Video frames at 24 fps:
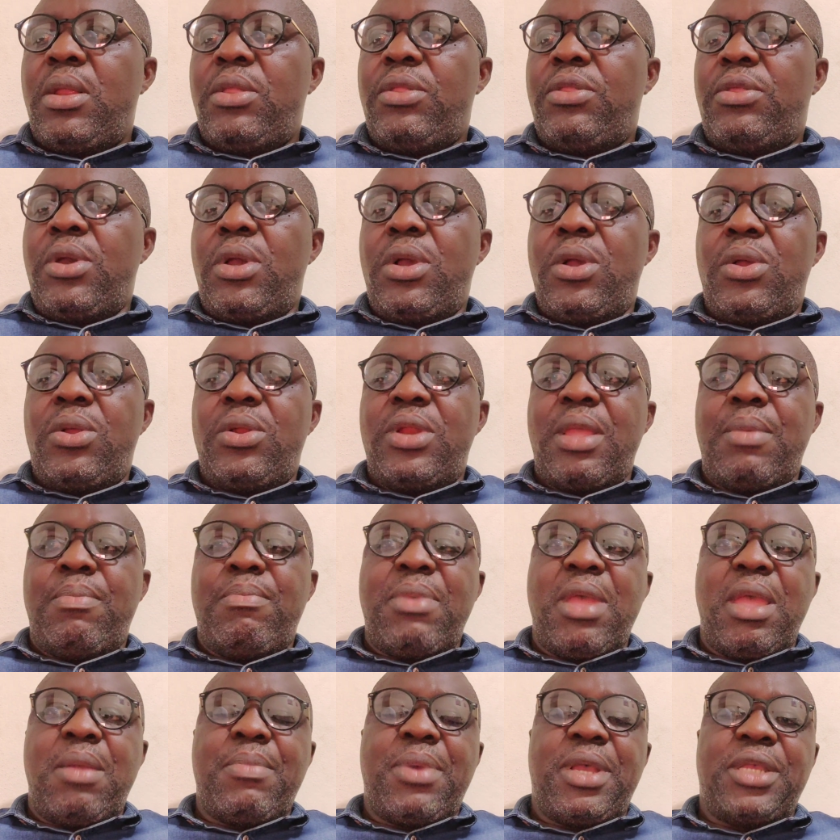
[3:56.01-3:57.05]
Though the
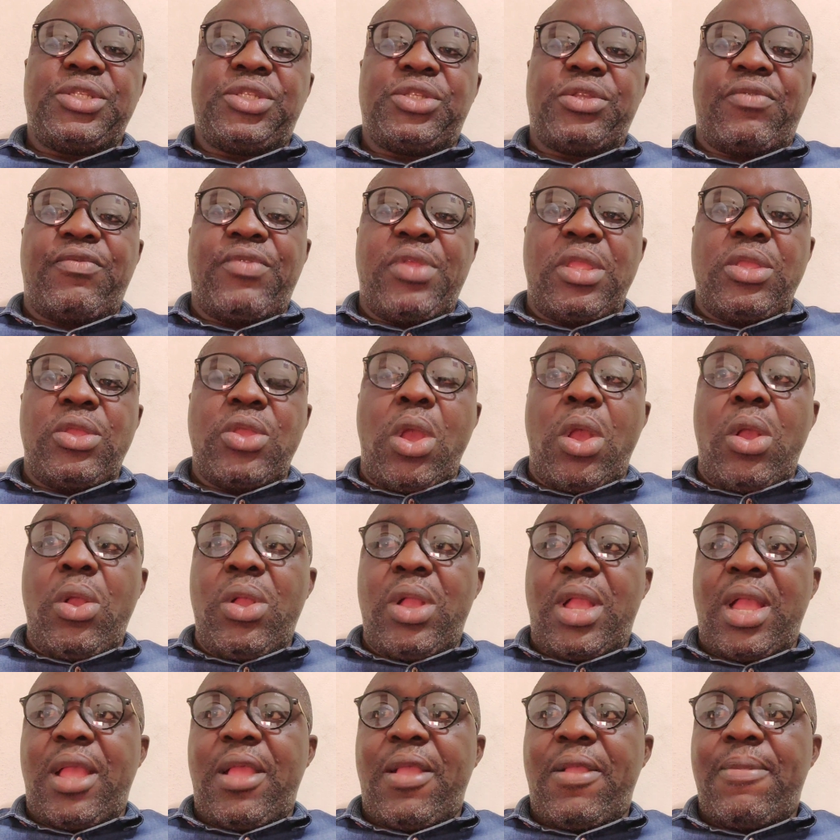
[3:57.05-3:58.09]
members of the
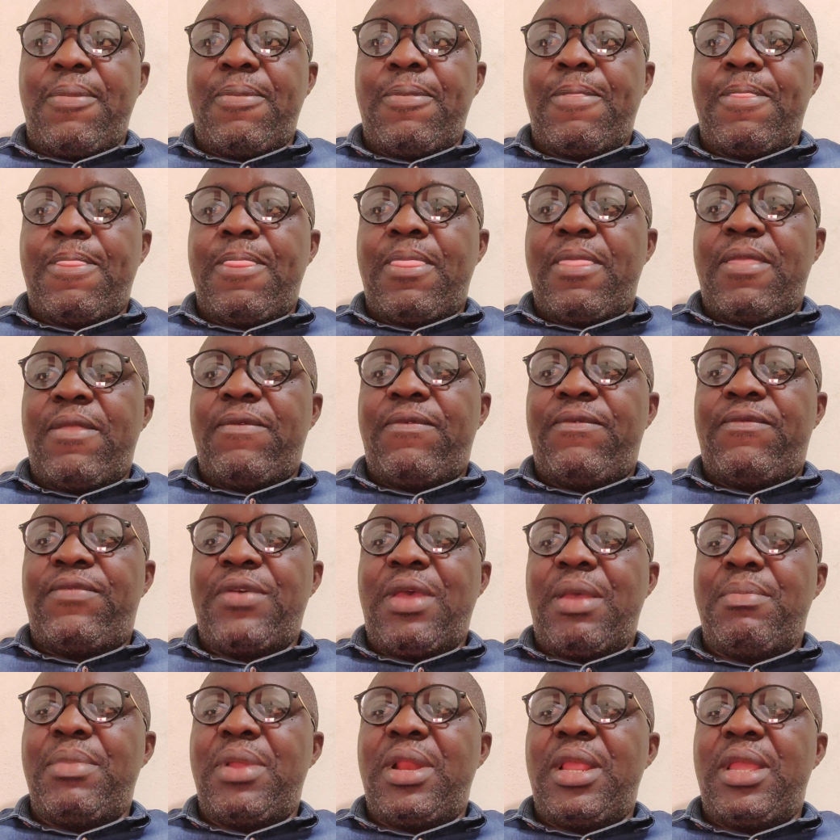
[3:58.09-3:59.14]
Younger
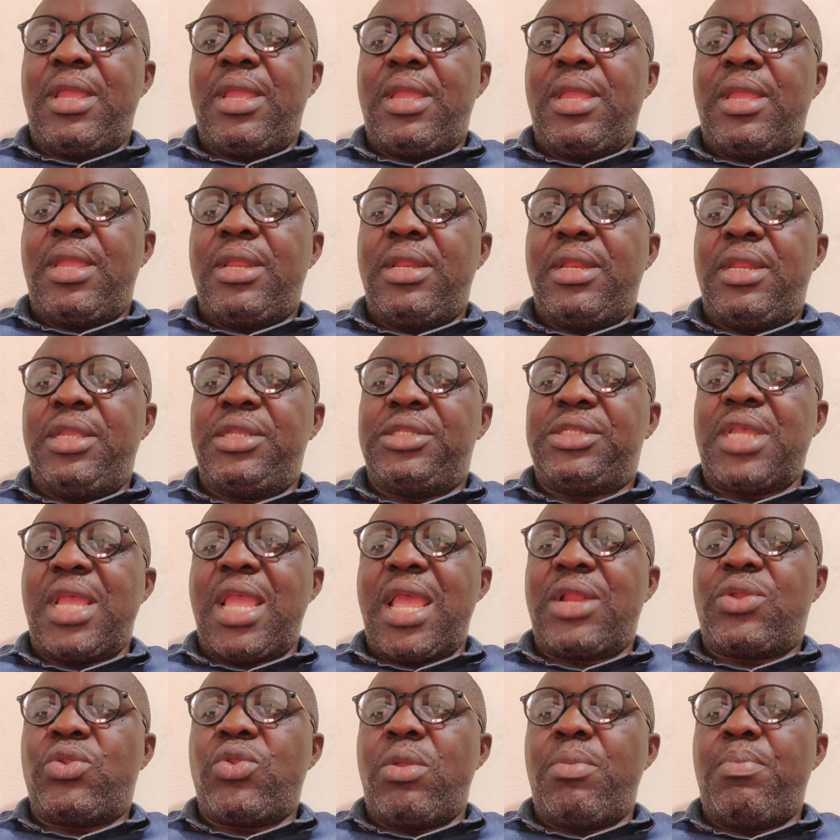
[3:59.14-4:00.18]
family
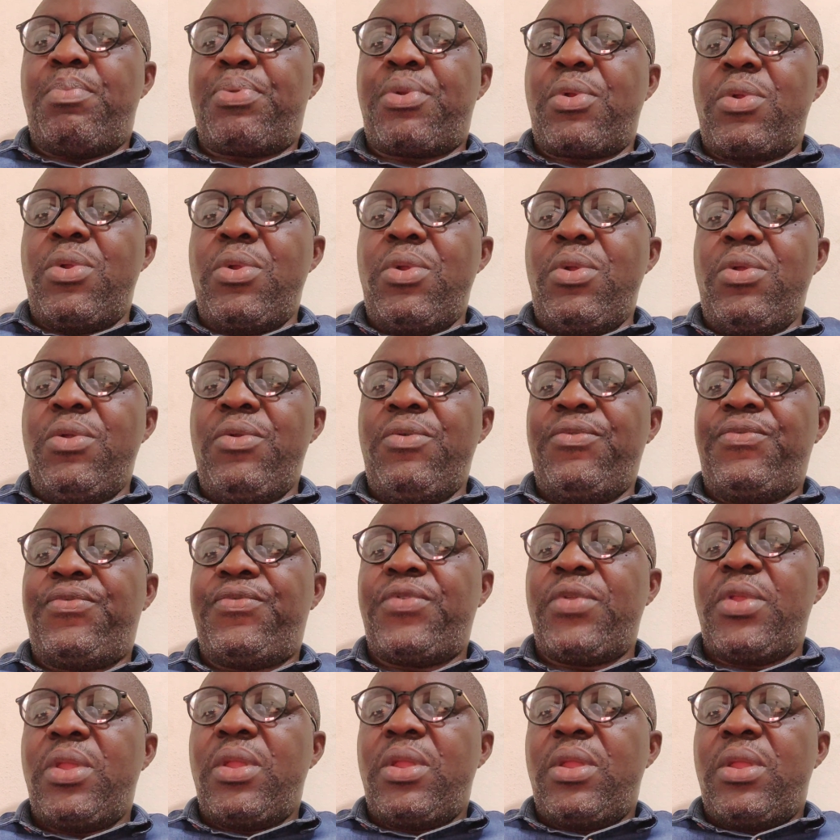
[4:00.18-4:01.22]
desire to
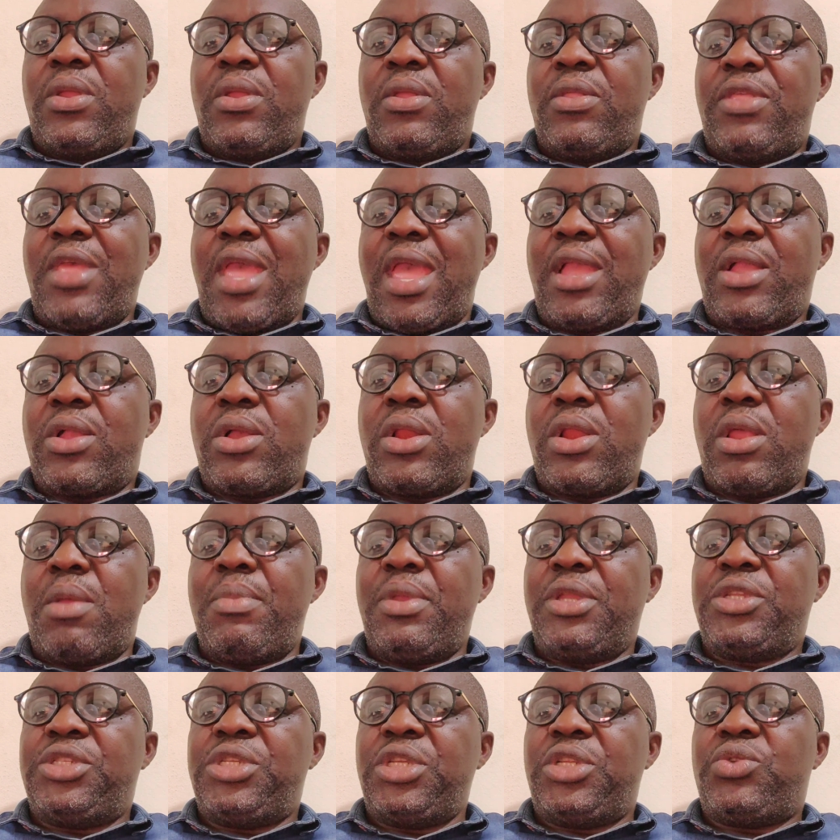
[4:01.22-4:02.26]
improve their
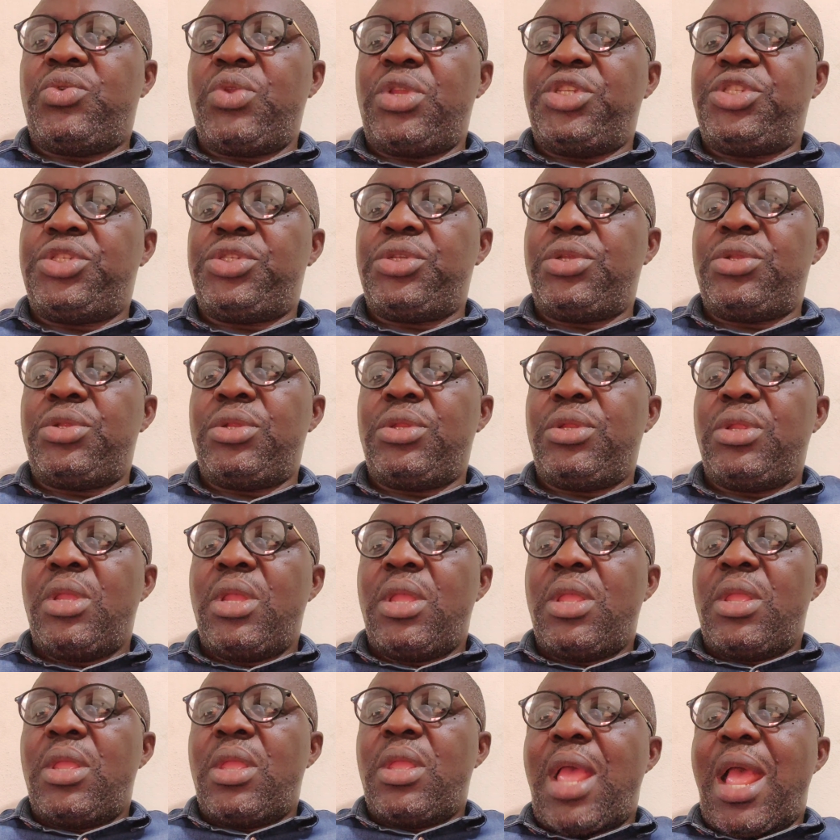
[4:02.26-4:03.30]
economic situation
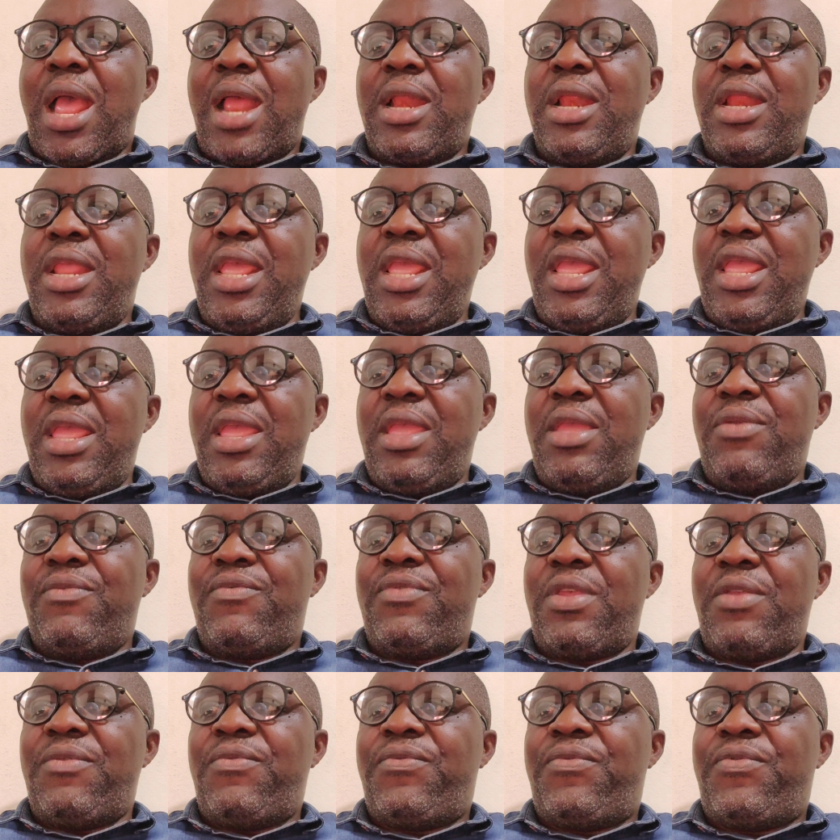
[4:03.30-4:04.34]
and
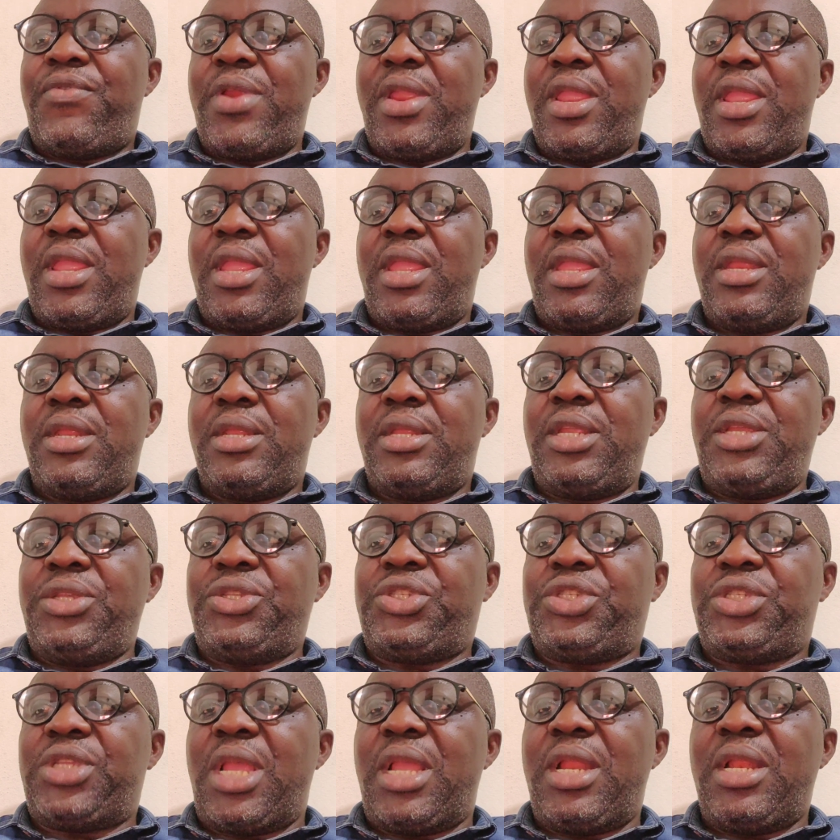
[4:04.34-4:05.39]
live a free,
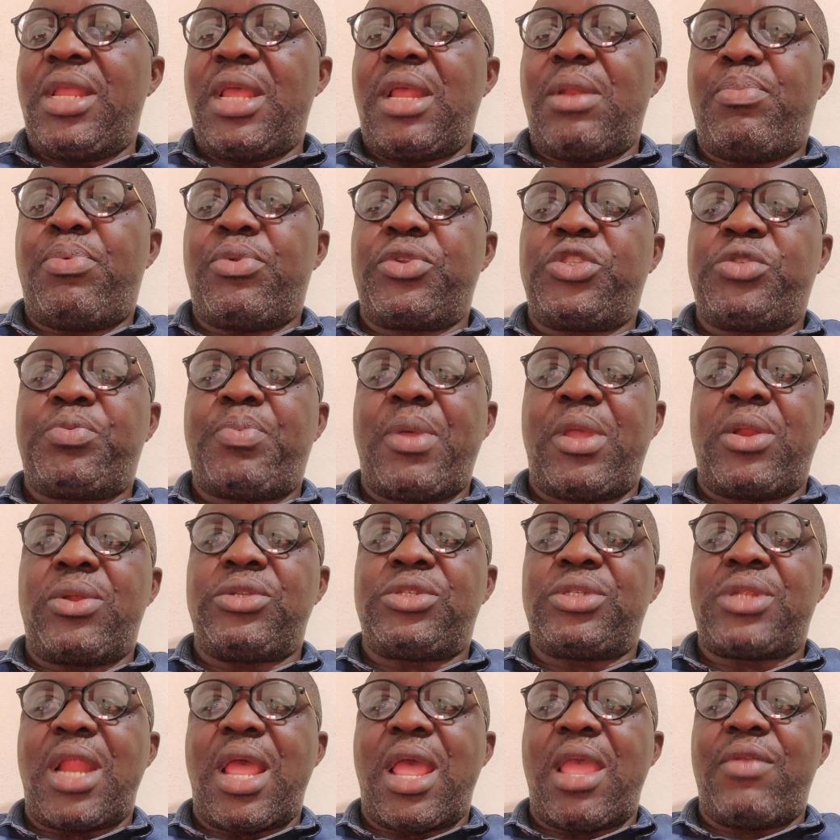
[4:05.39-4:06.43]
decent, and
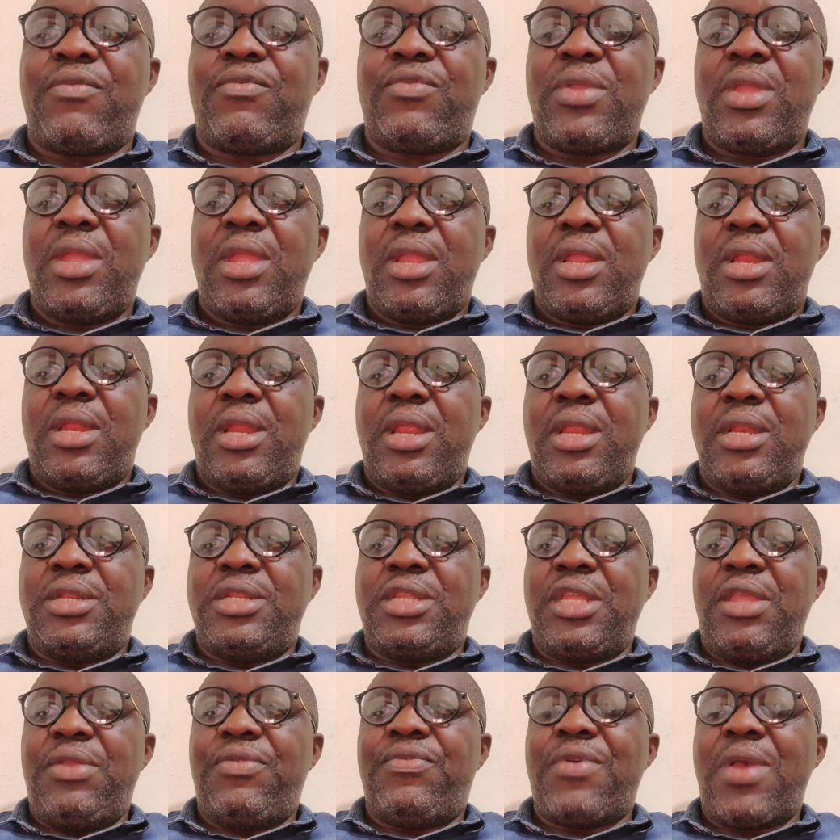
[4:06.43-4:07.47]
prosperous life, they
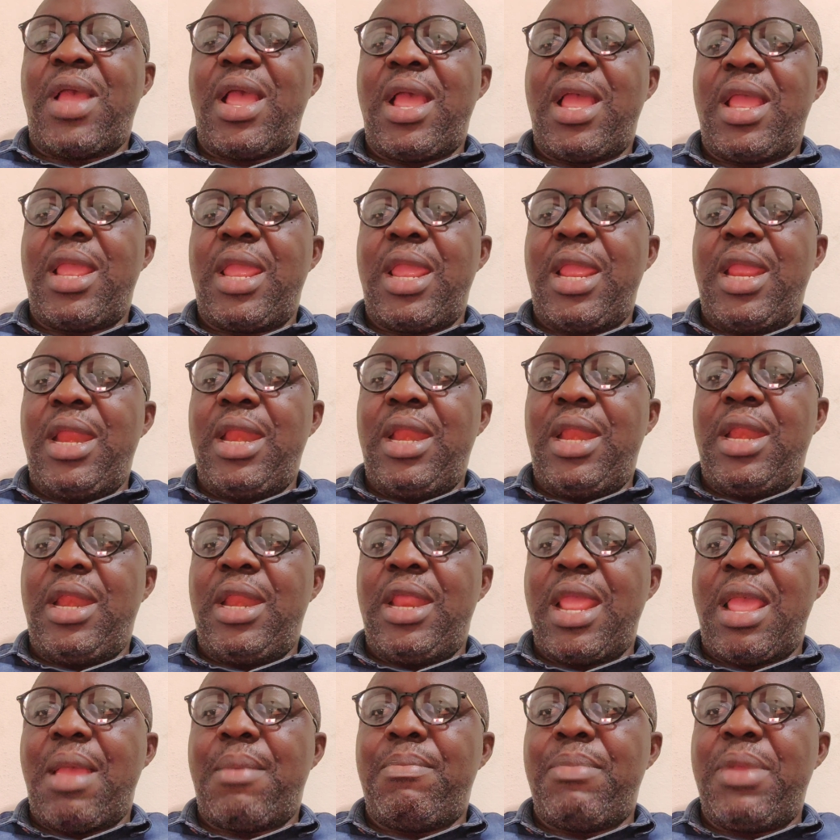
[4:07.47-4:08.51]
differ in
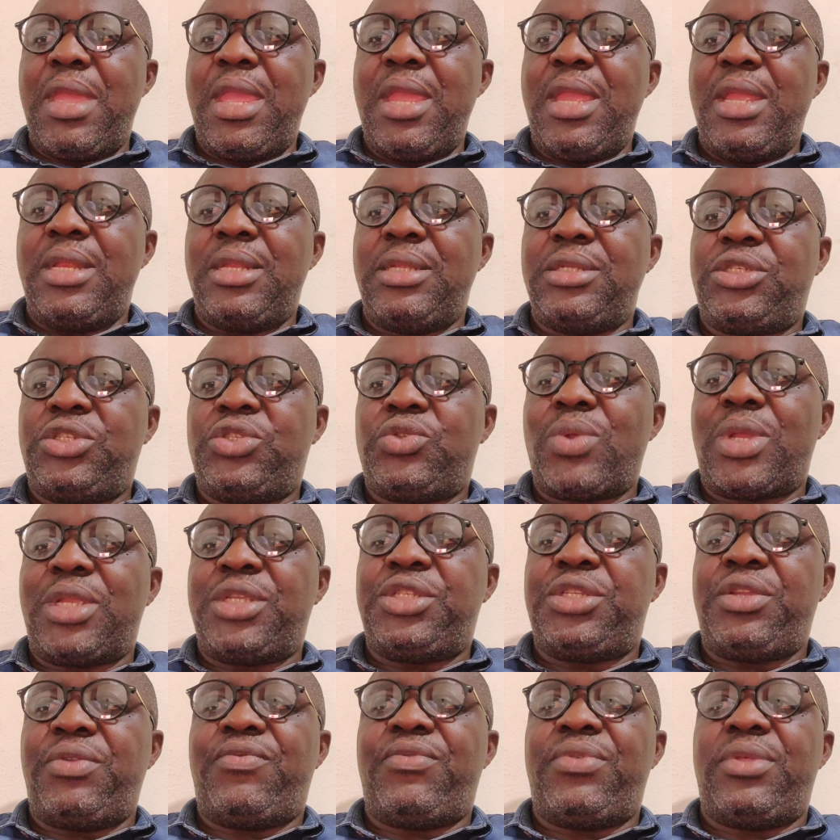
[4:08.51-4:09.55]
their means to
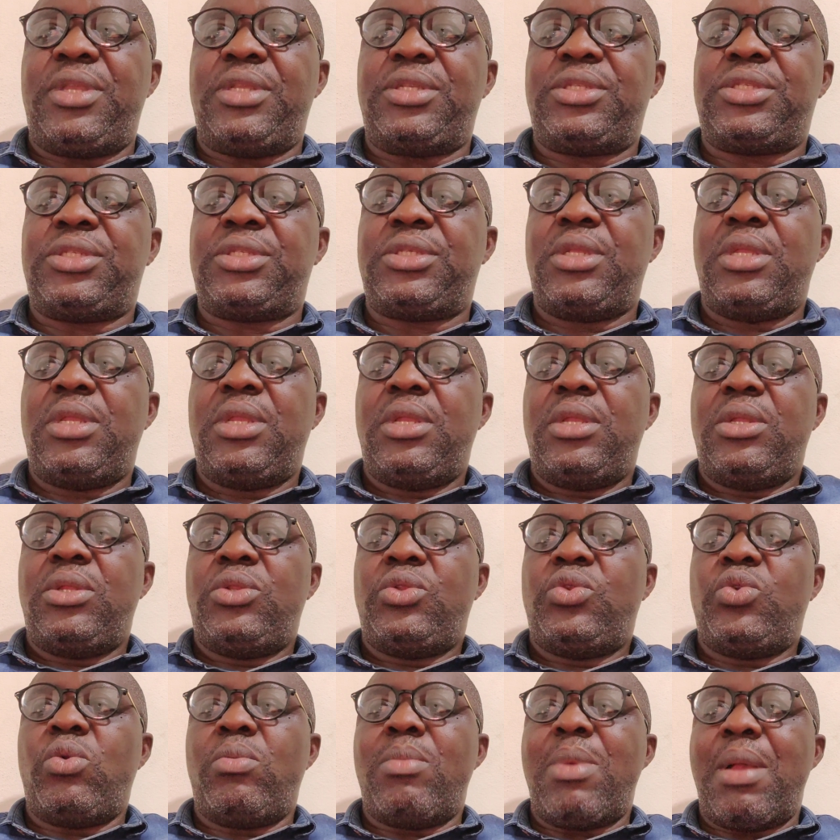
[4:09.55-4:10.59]
achieve this.
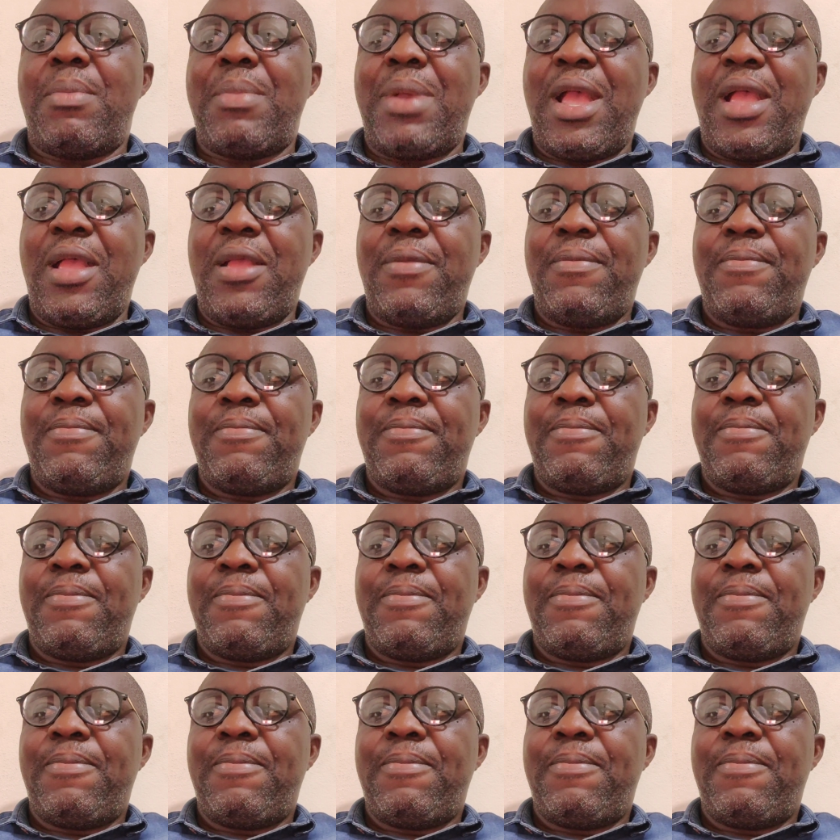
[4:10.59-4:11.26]
To Mama,